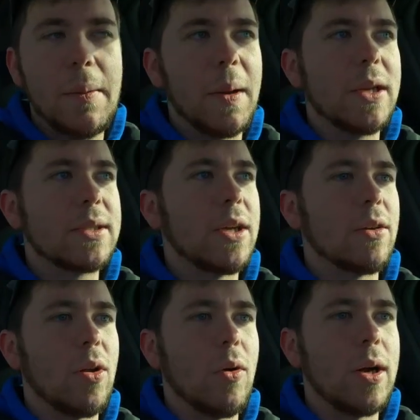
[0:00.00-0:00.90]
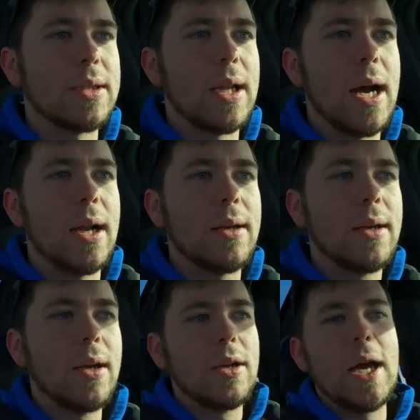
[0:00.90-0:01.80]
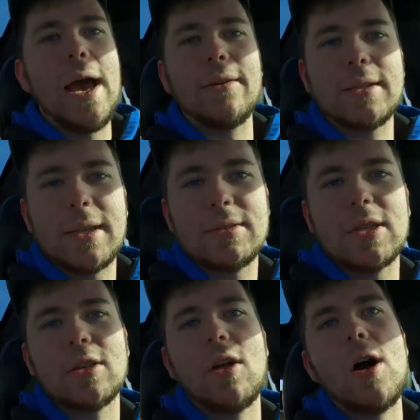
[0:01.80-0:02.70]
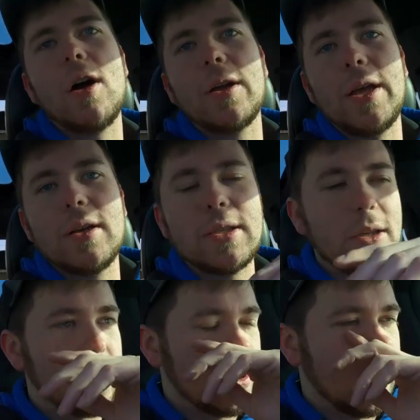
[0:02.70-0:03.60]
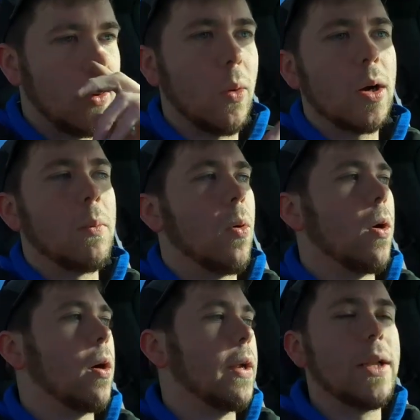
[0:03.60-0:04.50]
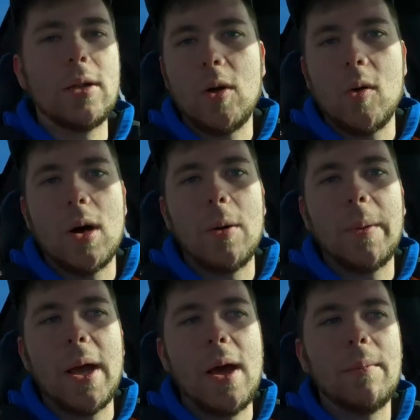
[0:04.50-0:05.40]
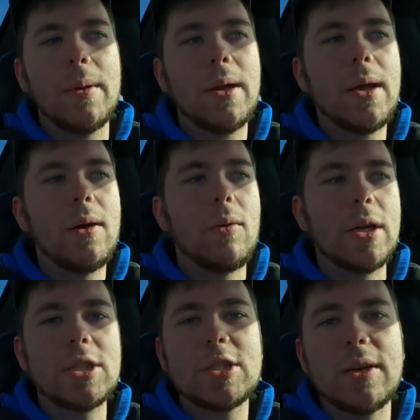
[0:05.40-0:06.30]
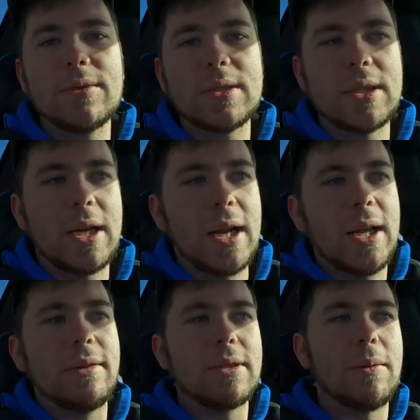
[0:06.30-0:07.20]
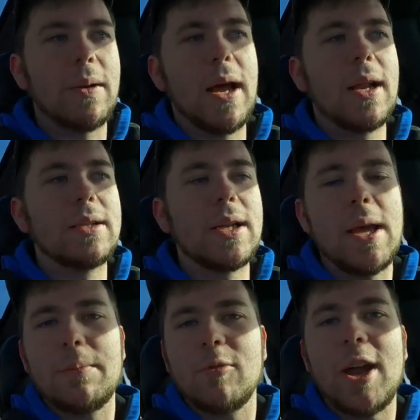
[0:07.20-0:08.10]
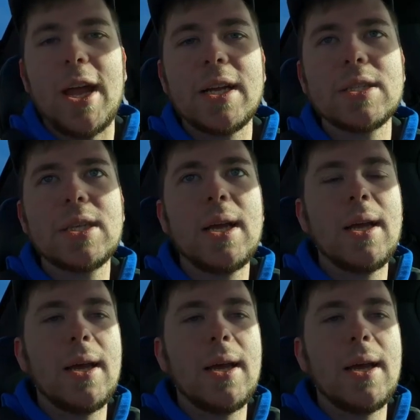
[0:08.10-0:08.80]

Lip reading: I mean, it's geared lower, it doesn't have such long gears that the truck's got to work more in the lower RPM when it shifts, because it kind of keeps it up in that same range.